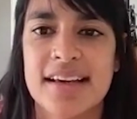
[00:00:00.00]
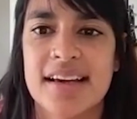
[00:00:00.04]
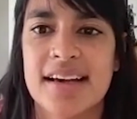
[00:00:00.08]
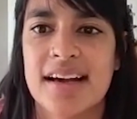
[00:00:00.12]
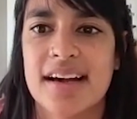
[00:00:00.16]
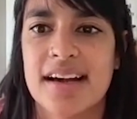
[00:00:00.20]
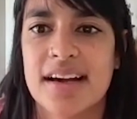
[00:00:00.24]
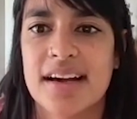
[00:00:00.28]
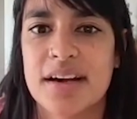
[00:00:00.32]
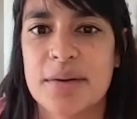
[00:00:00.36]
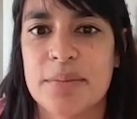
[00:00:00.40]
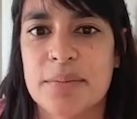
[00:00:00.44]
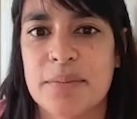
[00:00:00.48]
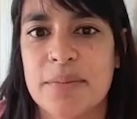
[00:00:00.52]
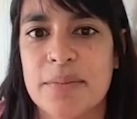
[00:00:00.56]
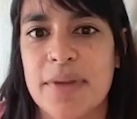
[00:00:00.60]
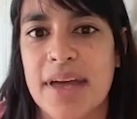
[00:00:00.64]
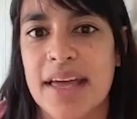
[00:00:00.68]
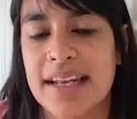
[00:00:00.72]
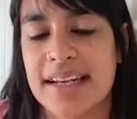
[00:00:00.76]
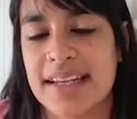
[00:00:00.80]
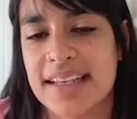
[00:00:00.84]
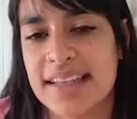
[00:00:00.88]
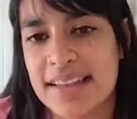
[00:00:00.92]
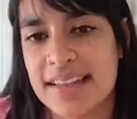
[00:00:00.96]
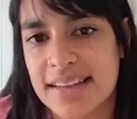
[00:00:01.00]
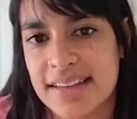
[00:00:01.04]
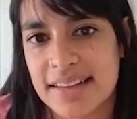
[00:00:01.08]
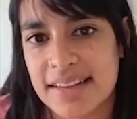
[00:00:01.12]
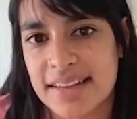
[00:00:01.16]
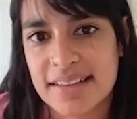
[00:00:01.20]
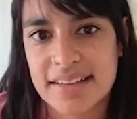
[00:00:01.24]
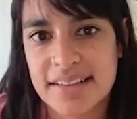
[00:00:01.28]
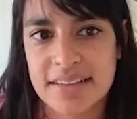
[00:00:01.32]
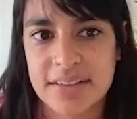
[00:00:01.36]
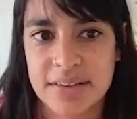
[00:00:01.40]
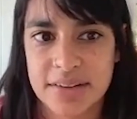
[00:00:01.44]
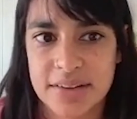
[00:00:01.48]
And in
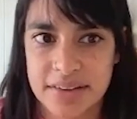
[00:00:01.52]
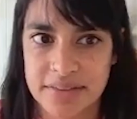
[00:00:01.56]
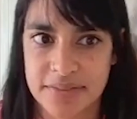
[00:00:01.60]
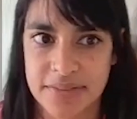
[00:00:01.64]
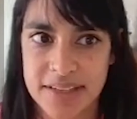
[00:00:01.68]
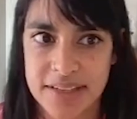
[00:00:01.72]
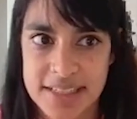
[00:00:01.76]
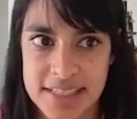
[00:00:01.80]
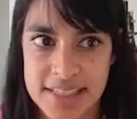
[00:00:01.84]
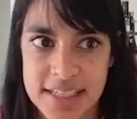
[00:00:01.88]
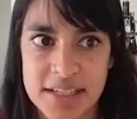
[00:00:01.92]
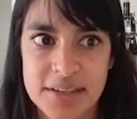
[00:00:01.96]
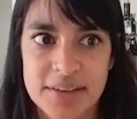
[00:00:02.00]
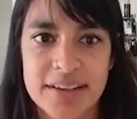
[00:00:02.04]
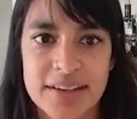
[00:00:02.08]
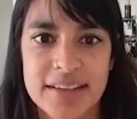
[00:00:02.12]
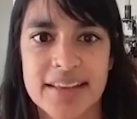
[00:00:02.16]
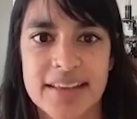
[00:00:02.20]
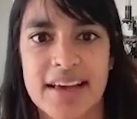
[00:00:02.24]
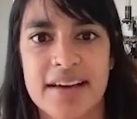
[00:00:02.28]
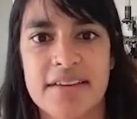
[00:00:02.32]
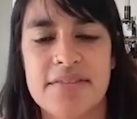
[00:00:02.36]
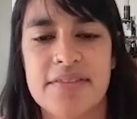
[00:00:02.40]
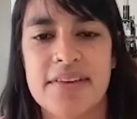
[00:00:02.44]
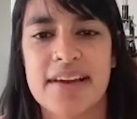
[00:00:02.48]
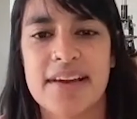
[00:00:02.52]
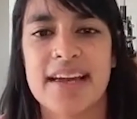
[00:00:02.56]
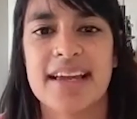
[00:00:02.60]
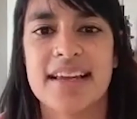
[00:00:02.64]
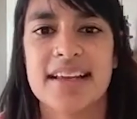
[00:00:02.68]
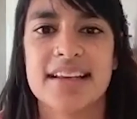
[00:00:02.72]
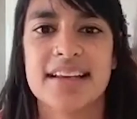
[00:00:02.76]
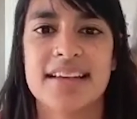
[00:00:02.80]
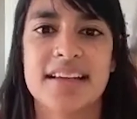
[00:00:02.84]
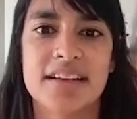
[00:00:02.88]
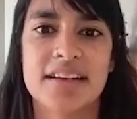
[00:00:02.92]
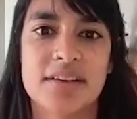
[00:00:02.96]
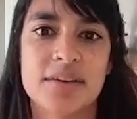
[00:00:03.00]
sort of continuing in that
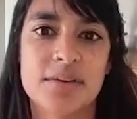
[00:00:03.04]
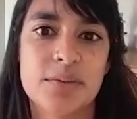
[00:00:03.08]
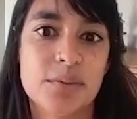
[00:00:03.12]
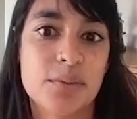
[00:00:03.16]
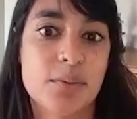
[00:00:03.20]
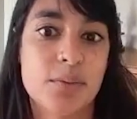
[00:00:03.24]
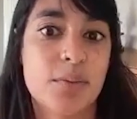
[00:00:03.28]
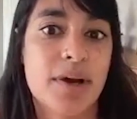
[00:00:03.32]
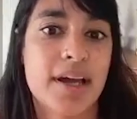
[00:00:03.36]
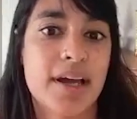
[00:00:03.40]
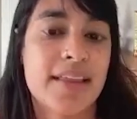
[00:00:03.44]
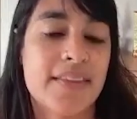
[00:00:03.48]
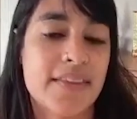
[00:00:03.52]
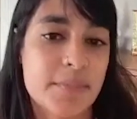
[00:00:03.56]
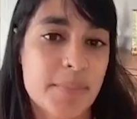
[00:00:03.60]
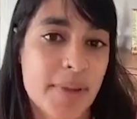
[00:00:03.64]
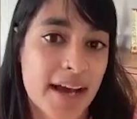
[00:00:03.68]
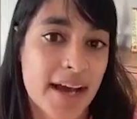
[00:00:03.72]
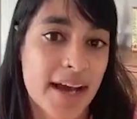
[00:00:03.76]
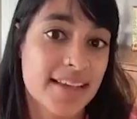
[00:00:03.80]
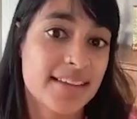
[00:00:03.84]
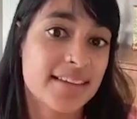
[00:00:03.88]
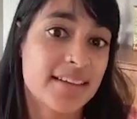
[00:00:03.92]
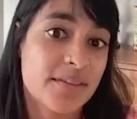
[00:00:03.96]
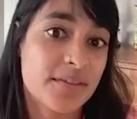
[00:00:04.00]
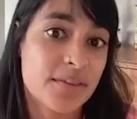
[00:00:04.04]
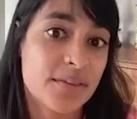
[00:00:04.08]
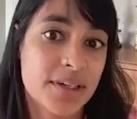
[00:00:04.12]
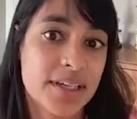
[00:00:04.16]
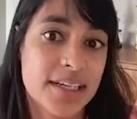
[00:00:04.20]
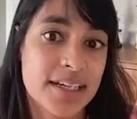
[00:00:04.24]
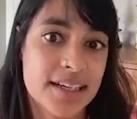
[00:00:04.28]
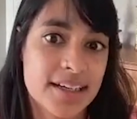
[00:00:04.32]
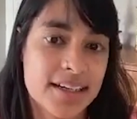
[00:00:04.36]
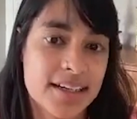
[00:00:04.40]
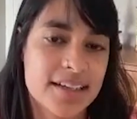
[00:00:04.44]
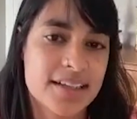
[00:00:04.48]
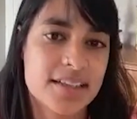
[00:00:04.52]
vein, you know, in the past several
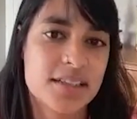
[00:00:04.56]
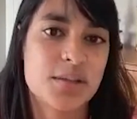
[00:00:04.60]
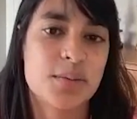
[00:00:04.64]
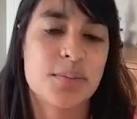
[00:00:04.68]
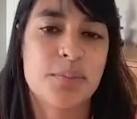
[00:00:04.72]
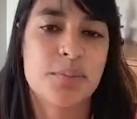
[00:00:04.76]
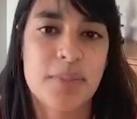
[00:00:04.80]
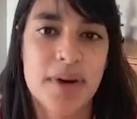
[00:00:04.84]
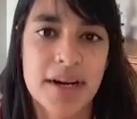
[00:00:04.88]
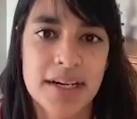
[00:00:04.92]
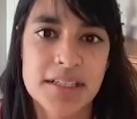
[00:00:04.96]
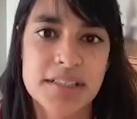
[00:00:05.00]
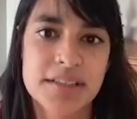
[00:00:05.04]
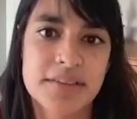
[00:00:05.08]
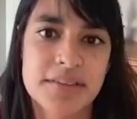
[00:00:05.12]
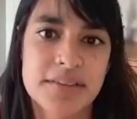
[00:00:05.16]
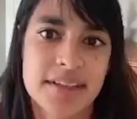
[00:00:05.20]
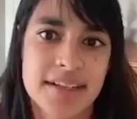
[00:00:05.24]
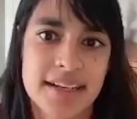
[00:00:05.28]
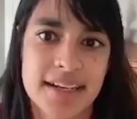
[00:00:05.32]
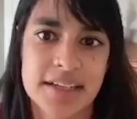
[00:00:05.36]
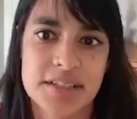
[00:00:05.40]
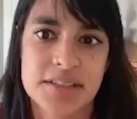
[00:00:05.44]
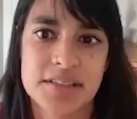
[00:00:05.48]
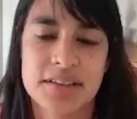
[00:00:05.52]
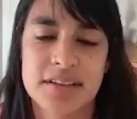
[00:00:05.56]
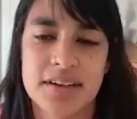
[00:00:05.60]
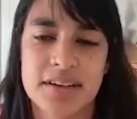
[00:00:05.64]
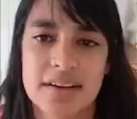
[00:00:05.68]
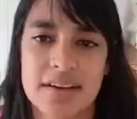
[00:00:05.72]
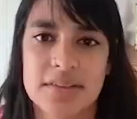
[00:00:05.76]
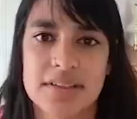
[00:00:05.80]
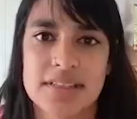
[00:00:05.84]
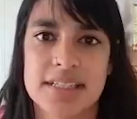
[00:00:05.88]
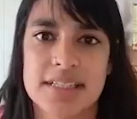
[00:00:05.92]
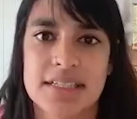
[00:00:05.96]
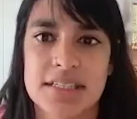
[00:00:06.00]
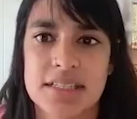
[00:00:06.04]
years, much of the national
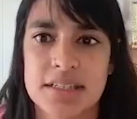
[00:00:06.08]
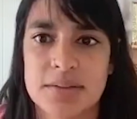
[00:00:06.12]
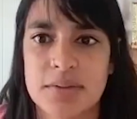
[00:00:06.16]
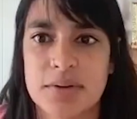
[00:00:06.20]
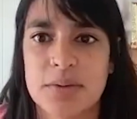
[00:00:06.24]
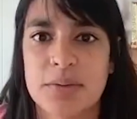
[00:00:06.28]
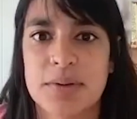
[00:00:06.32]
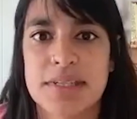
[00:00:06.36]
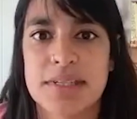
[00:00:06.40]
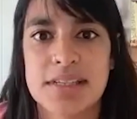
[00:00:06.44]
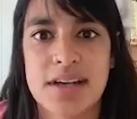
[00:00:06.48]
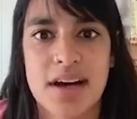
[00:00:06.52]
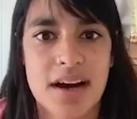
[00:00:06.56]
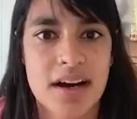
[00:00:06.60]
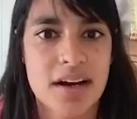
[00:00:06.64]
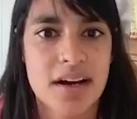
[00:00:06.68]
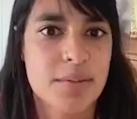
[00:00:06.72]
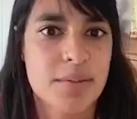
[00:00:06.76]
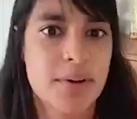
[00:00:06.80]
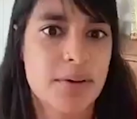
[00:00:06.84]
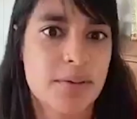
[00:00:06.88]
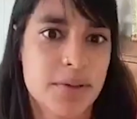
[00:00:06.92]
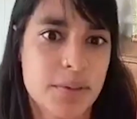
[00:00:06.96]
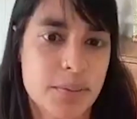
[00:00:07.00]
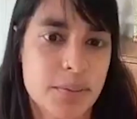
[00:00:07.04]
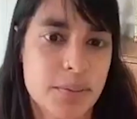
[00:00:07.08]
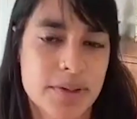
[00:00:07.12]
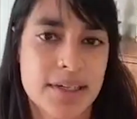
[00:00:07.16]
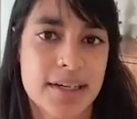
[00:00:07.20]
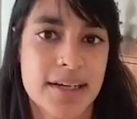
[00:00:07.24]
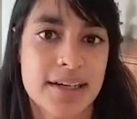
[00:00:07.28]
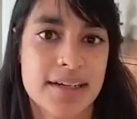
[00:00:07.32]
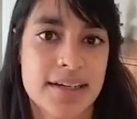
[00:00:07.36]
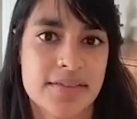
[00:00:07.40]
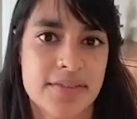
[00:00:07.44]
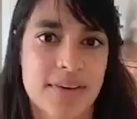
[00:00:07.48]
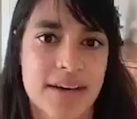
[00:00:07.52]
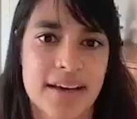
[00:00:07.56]
conversation when we talk about
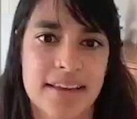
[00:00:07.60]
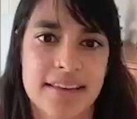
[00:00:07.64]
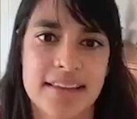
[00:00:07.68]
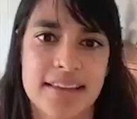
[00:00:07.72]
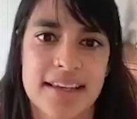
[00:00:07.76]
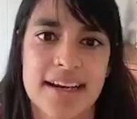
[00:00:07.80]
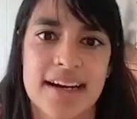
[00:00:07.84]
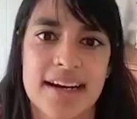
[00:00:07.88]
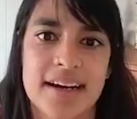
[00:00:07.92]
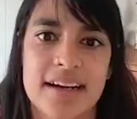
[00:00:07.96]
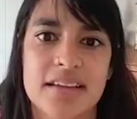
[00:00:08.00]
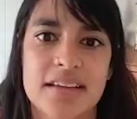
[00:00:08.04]
reproductive health care